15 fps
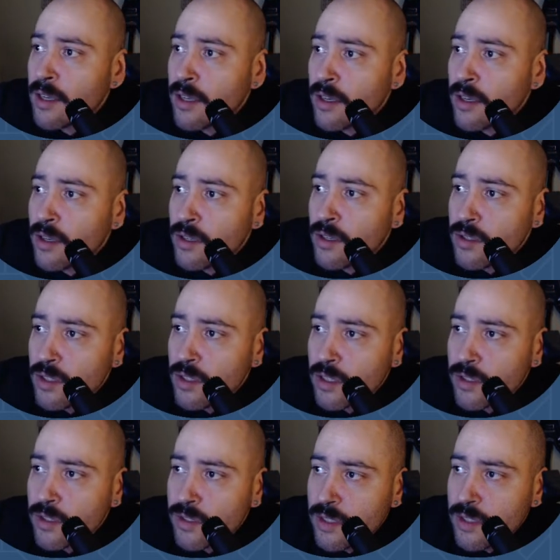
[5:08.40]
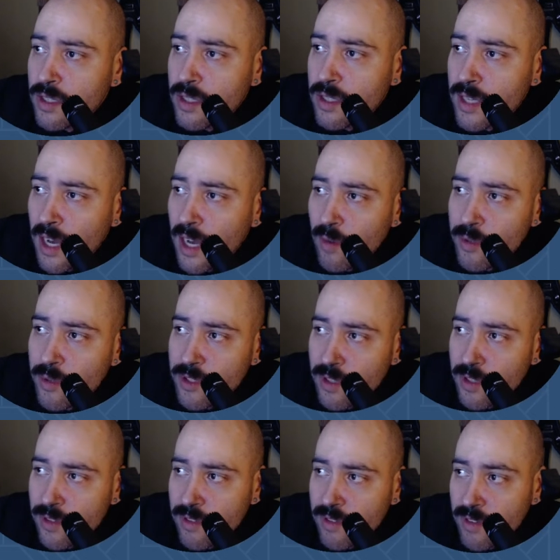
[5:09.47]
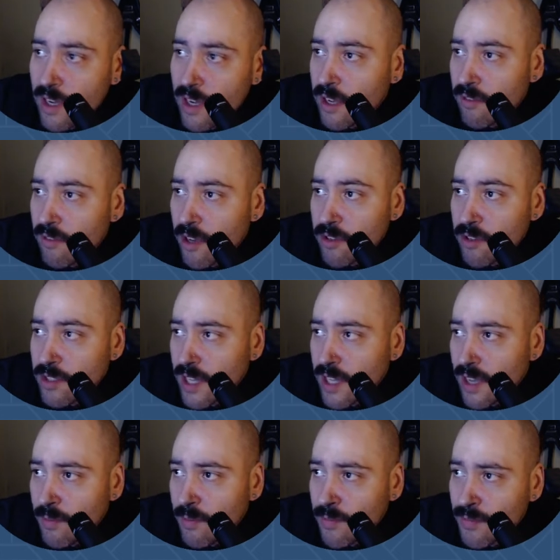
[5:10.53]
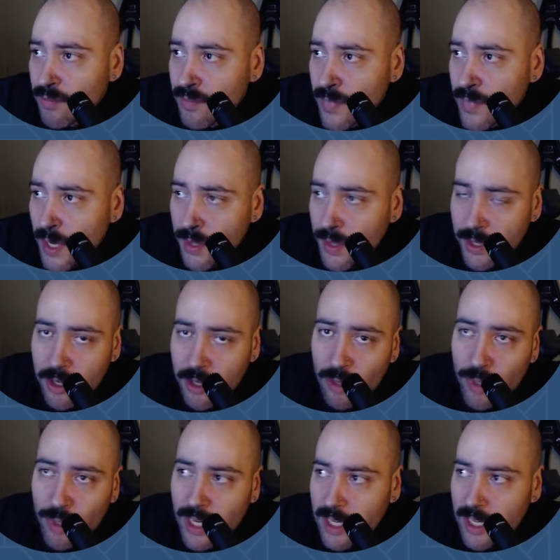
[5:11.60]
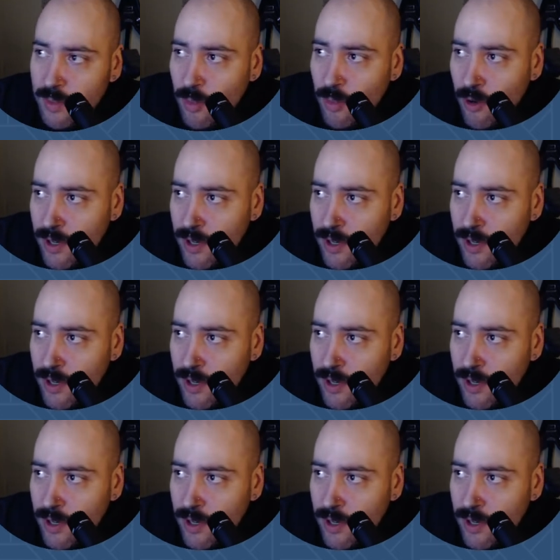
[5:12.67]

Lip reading: So you can see the output shows the value of the host name and the Kubernetes port.